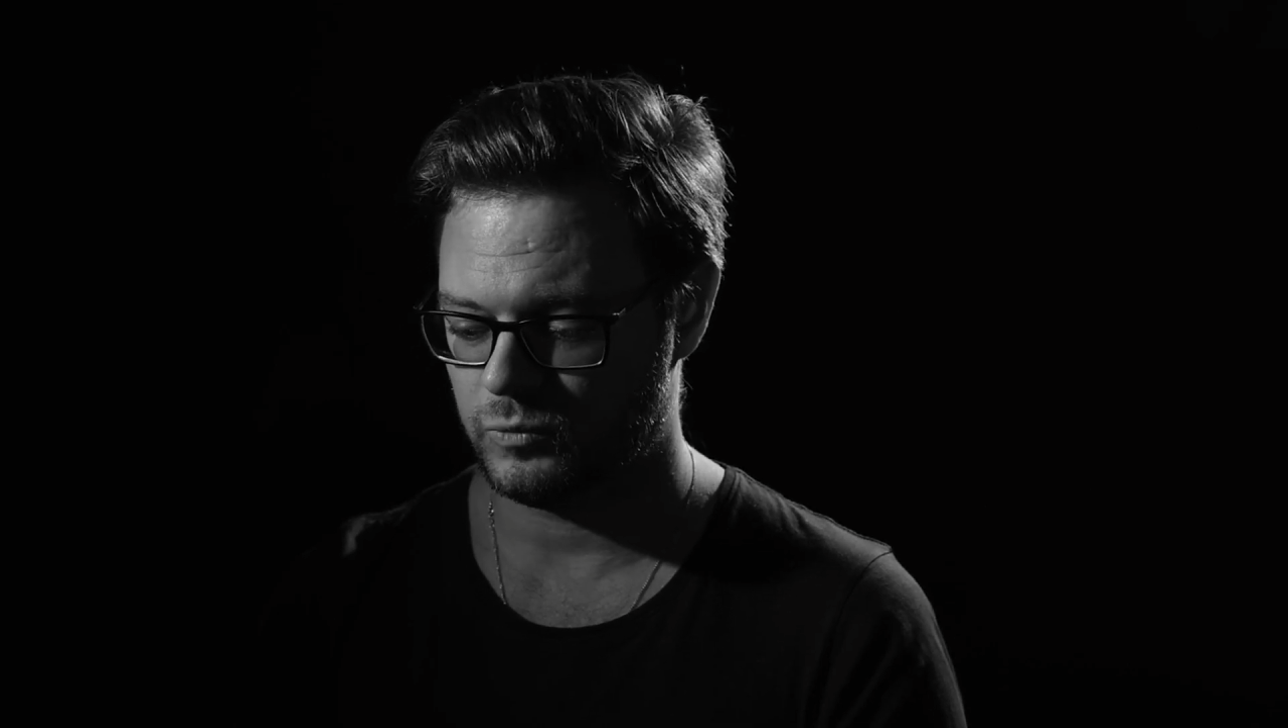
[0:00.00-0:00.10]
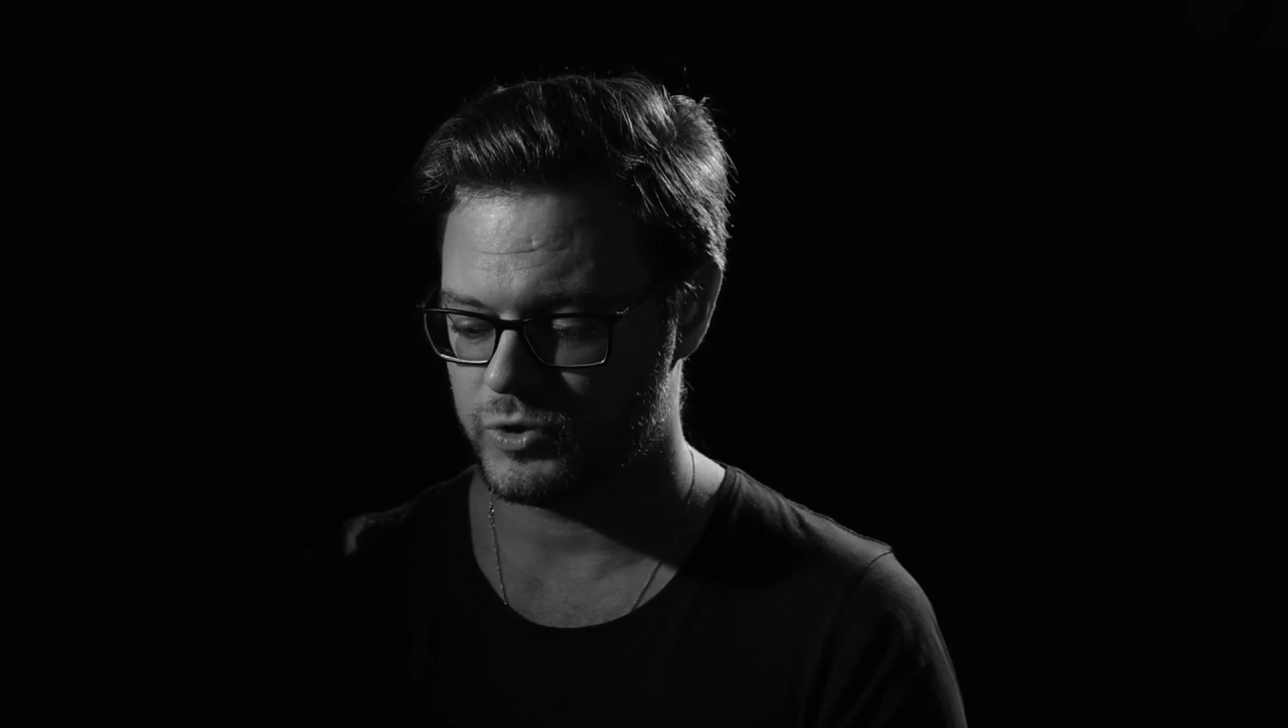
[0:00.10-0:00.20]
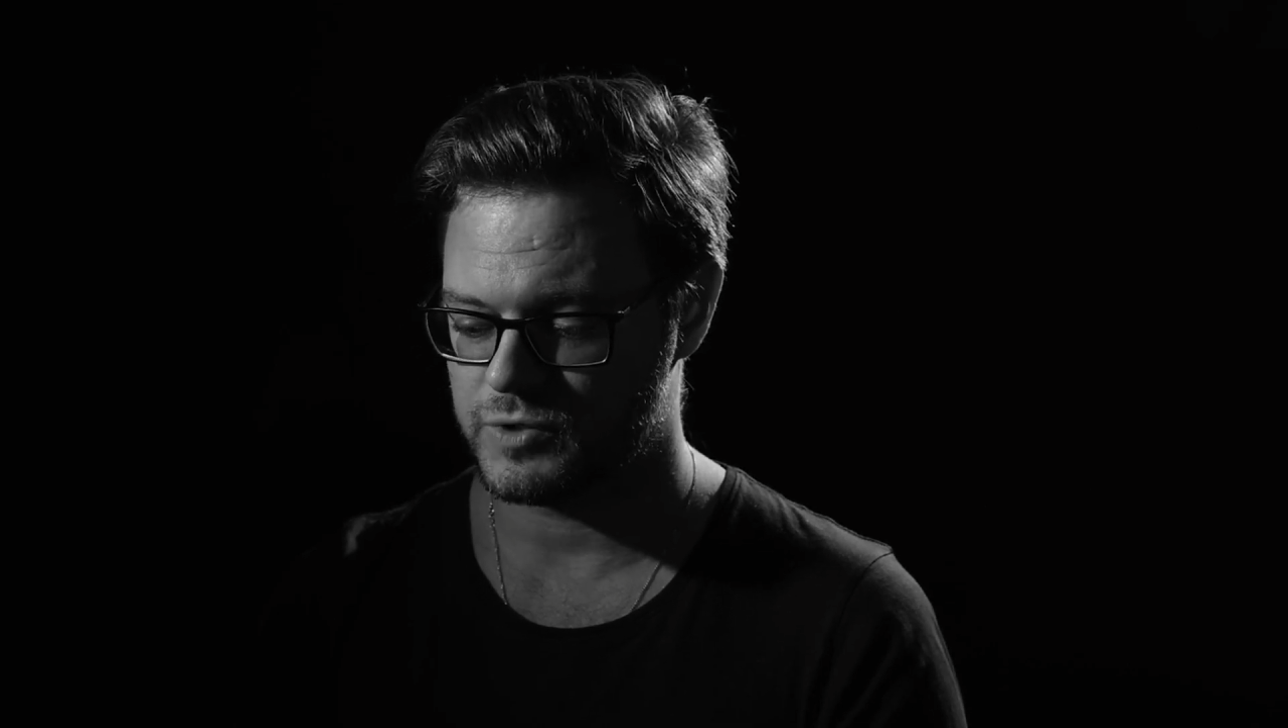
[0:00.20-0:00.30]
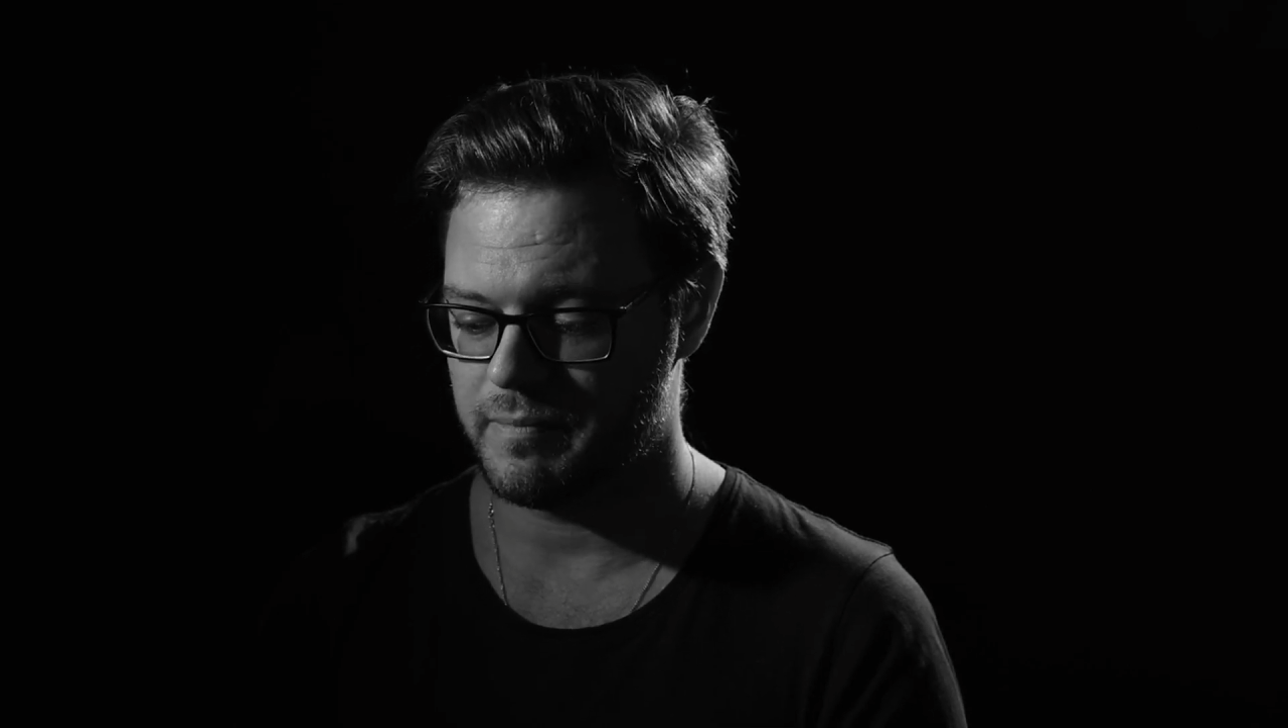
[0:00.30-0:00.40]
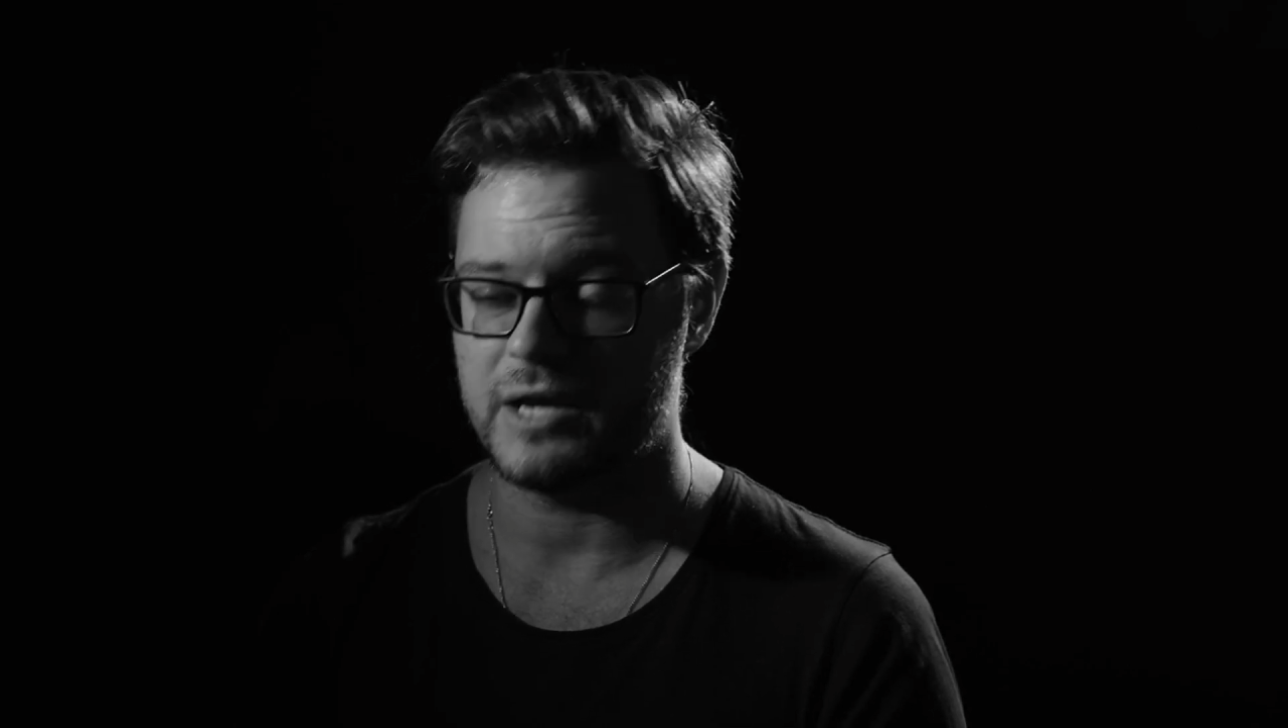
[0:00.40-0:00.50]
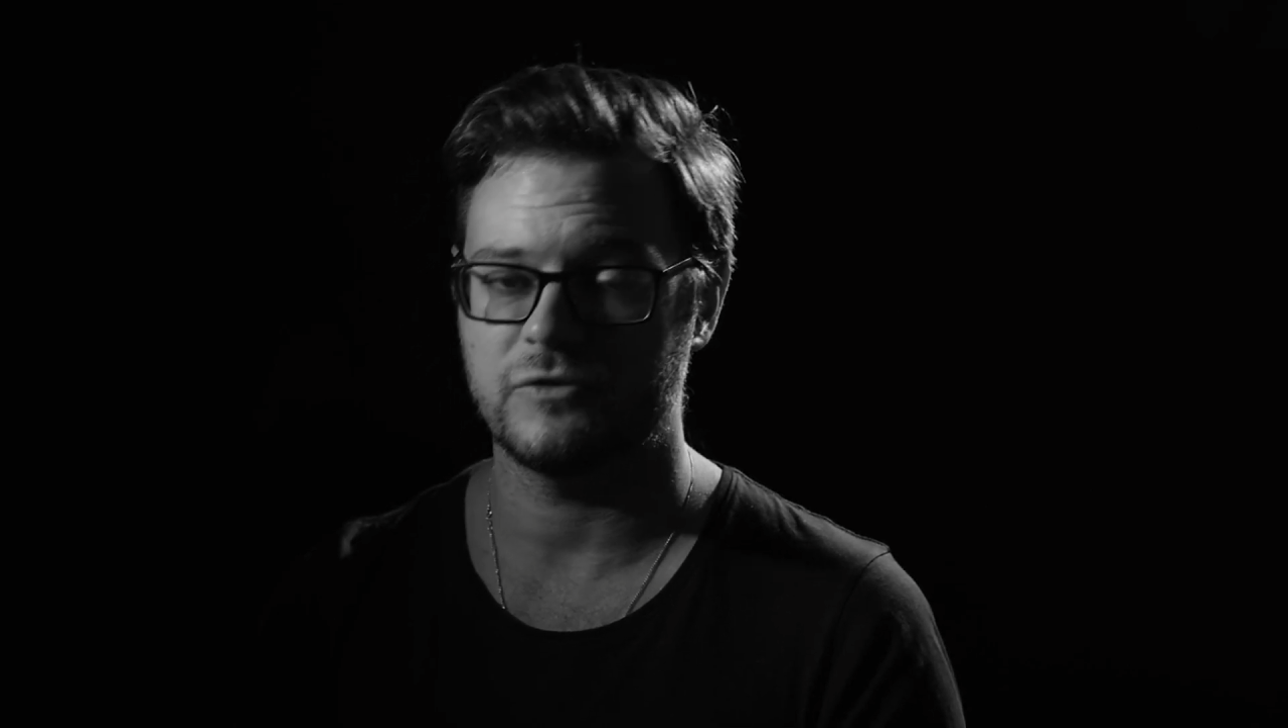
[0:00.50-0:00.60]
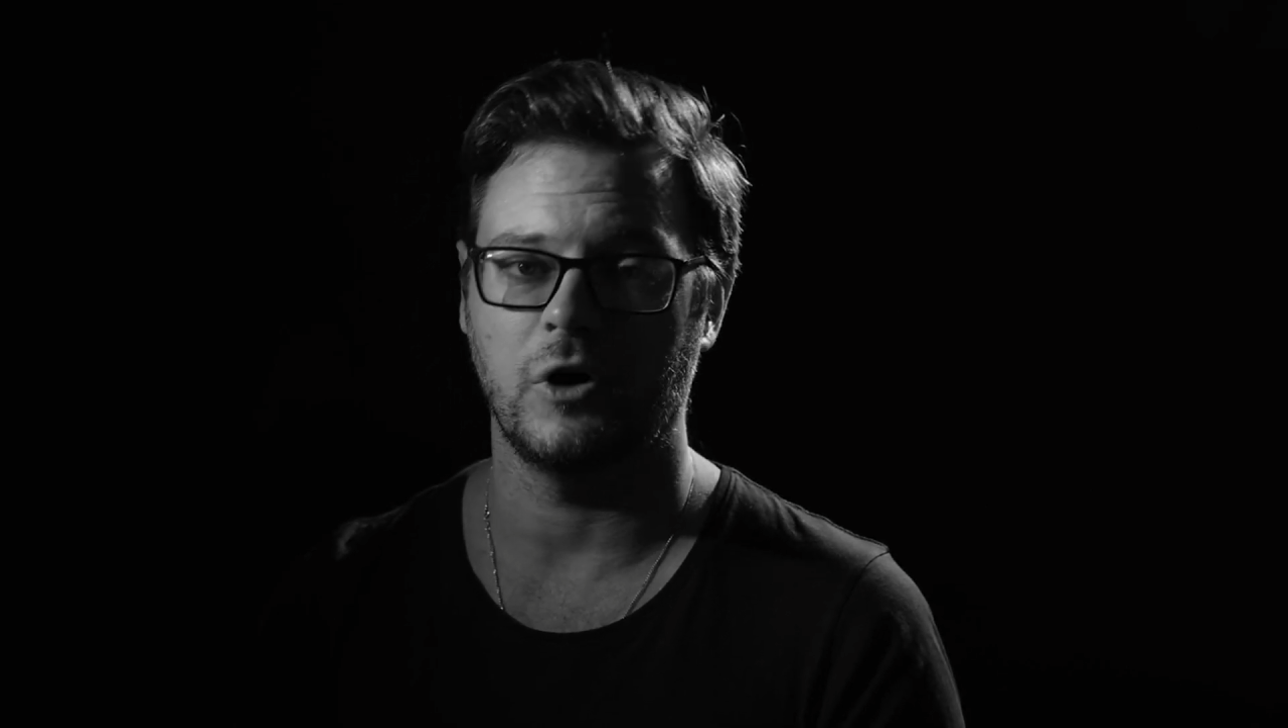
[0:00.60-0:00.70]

which makes